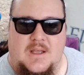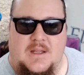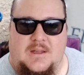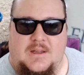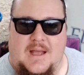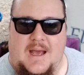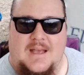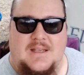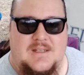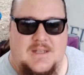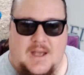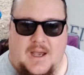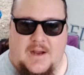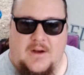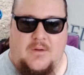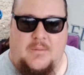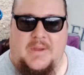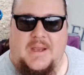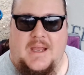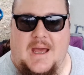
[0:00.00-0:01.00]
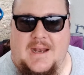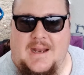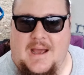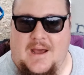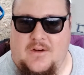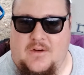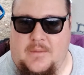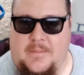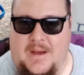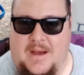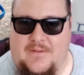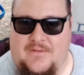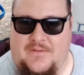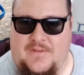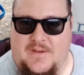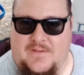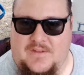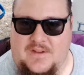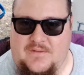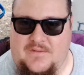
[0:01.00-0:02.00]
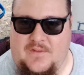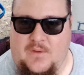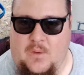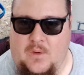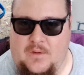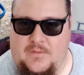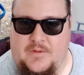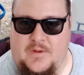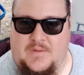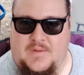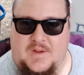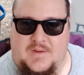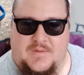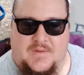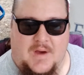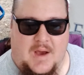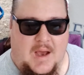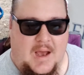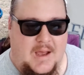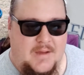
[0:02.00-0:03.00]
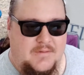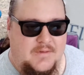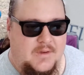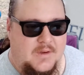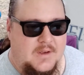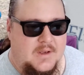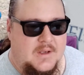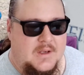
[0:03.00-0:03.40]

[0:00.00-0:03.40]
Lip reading: Last night only down to about 54, 55.